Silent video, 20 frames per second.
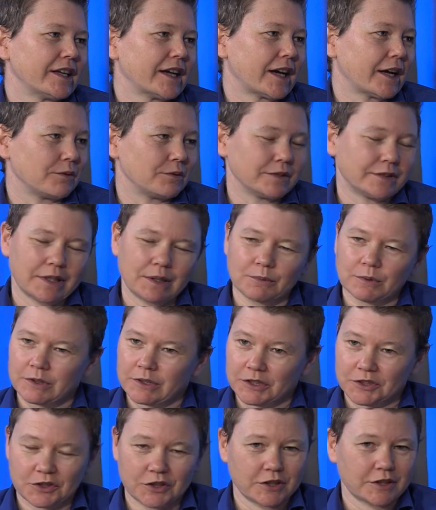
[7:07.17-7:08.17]
I was able
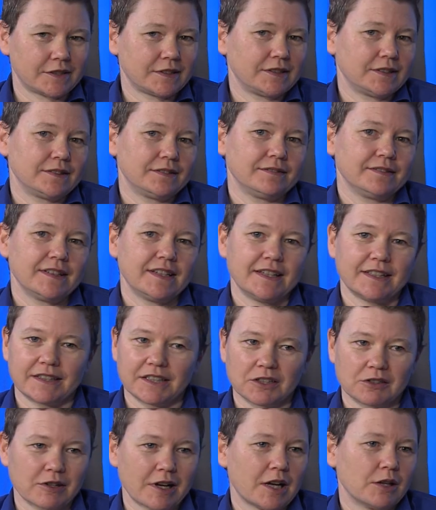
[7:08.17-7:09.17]
to just hit
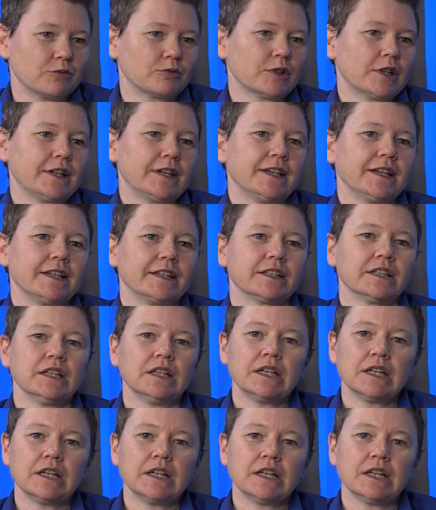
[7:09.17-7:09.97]
the ground running